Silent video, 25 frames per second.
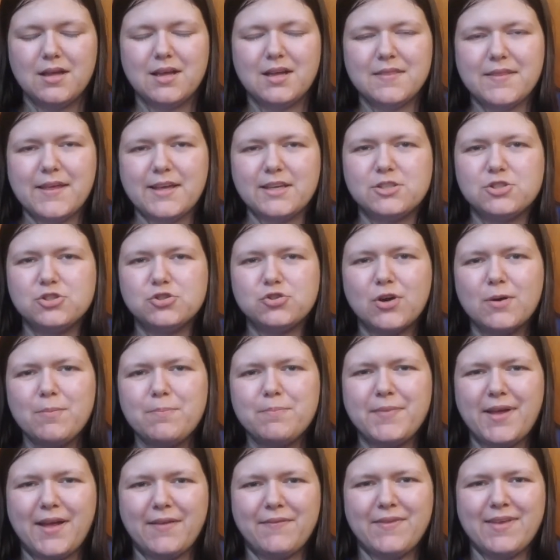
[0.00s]
They
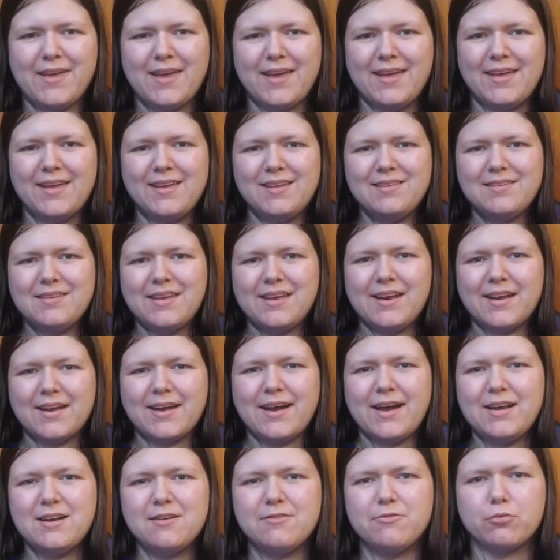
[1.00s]
tripped at the end and it
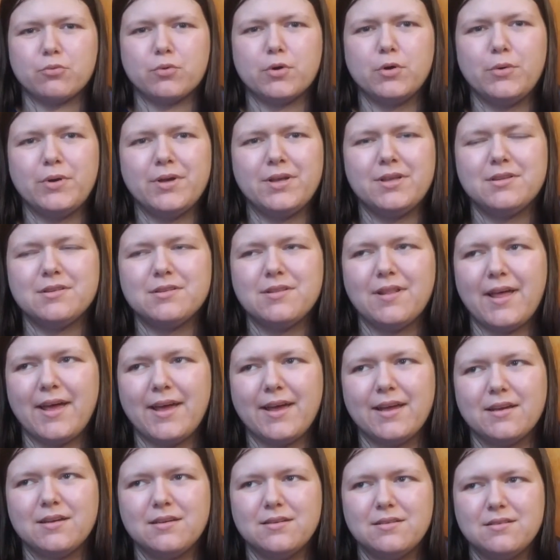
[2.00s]
kind of ruined
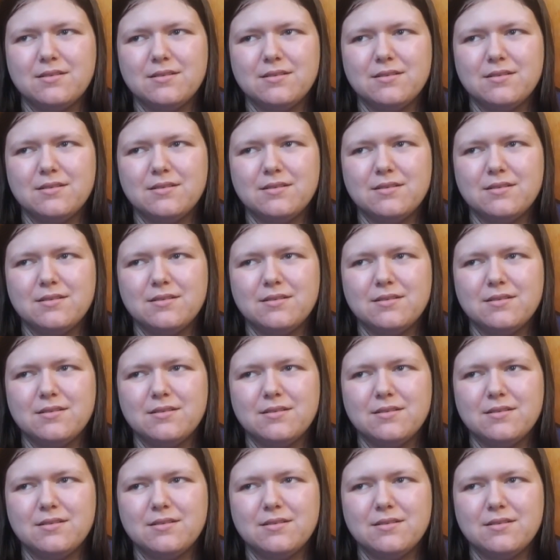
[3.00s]
like